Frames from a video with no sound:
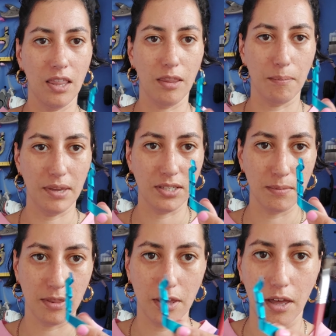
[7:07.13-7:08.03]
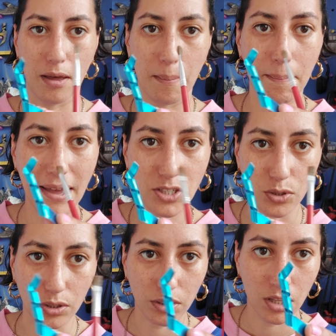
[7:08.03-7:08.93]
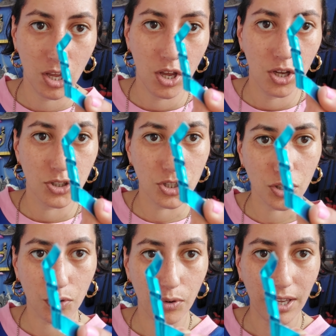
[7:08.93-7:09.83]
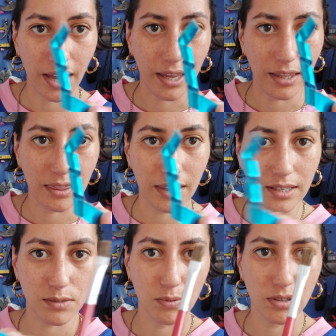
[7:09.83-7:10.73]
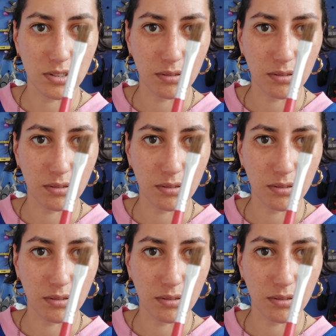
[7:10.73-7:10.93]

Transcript: the metal to create these. Where's